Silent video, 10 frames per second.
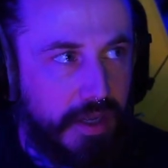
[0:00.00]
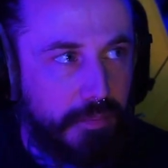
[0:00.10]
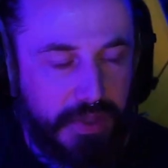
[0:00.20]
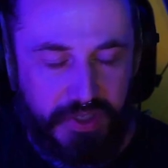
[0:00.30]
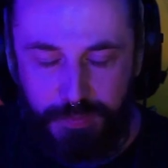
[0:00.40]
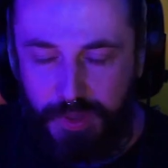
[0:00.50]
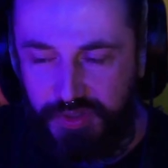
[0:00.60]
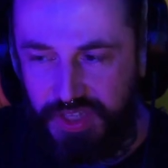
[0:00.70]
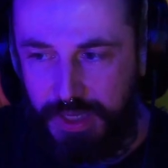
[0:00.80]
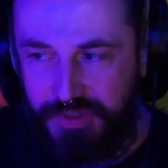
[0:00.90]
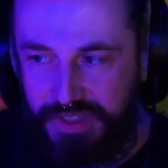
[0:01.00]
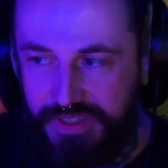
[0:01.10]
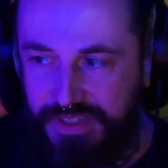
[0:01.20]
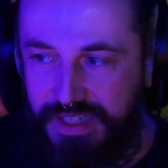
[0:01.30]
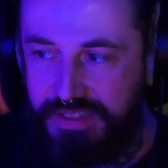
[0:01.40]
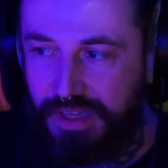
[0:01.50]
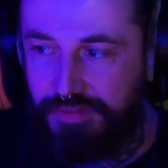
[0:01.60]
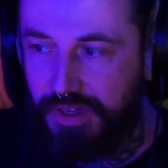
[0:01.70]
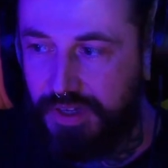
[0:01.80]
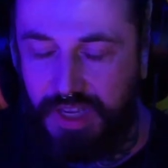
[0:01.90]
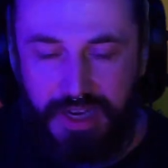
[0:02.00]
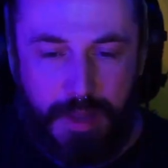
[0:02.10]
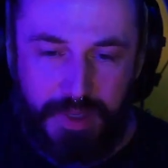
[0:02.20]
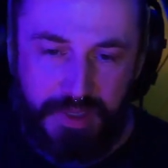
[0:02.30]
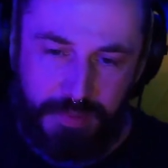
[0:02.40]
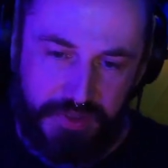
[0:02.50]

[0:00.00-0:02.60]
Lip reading: Because most games these days have a dynamic